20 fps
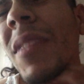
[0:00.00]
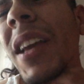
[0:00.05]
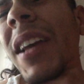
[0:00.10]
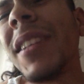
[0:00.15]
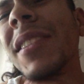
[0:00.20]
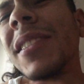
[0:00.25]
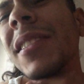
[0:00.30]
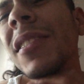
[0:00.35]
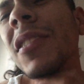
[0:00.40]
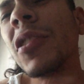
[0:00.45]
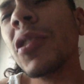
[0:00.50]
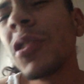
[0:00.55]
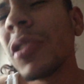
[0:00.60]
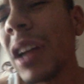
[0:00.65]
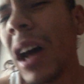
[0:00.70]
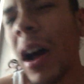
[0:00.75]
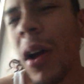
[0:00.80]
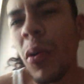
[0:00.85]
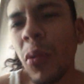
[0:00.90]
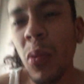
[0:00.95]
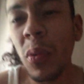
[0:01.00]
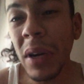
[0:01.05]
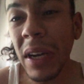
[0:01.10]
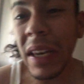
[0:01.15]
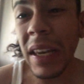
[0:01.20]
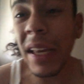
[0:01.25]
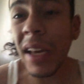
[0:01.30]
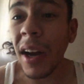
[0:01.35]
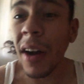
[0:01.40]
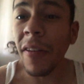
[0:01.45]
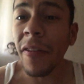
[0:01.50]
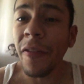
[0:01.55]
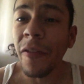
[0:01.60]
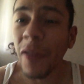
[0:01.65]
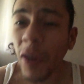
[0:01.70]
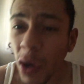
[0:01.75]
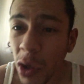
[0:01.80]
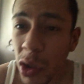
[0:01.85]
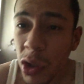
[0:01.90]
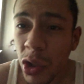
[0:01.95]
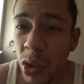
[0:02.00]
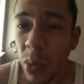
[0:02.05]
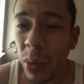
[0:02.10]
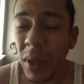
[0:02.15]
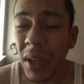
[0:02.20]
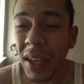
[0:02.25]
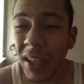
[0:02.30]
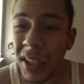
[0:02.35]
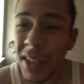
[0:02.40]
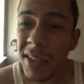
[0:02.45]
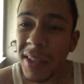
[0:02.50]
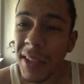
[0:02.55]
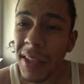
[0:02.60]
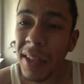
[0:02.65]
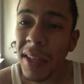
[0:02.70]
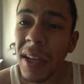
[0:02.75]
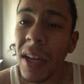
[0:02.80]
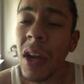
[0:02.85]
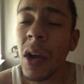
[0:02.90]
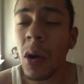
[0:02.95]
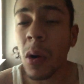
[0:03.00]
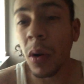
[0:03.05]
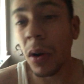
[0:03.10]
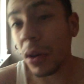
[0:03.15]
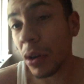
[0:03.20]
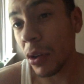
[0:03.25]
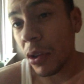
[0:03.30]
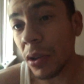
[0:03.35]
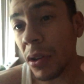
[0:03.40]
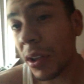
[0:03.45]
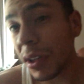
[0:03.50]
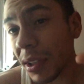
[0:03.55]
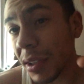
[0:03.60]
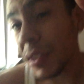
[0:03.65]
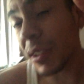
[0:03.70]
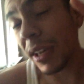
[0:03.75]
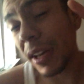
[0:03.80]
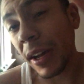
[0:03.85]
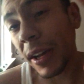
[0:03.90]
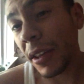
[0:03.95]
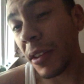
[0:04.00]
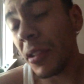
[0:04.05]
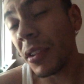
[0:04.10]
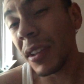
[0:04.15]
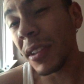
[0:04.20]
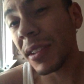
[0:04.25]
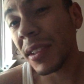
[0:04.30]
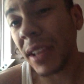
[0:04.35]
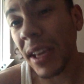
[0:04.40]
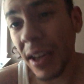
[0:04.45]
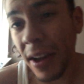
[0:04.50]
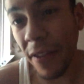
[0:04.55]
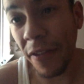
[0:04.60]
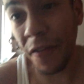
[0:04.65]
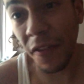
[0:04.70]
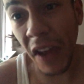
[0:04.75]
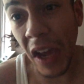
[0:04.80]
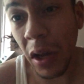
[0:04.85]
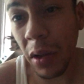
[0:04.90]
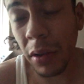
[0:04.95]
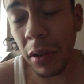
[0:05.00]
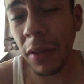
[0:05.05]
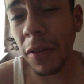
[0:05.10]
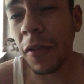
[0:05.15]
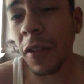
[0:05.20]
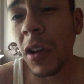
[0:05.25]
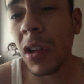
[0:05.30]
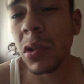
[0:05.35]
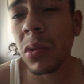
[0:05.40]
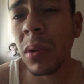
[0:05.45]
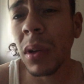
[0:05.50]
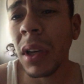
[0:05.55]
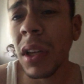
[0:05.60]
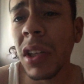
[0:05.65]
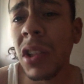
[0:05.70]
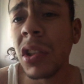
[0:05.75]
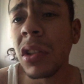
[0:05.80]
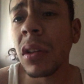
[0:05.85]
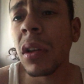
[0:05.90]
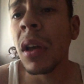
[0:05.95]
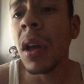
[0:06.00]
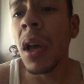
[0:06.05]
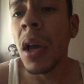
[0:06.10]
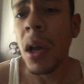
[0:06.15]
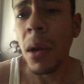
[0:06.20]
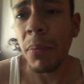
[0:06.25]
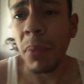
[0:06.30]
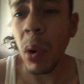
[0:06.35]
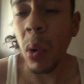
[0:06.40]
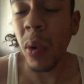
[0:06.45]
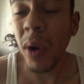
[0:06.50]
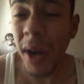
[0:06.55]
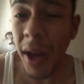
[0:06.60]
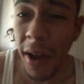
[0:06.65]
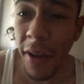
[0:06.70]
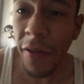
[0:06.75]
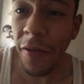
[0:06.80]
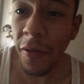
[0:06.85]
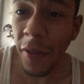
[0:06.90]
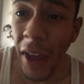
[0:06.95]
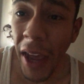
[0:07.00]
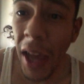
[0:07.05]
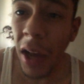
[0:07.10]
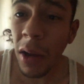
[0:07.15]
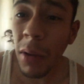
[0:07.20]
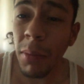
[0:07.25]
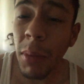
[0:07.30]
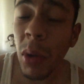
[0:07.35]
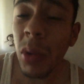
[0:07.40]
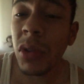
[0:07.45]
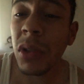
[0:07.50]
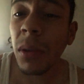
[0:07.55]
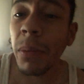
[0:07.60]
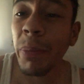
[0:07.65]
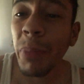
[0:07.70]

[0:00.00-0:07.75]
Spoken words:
there's not really a first religion, or you can say I found the first religion, but what I found most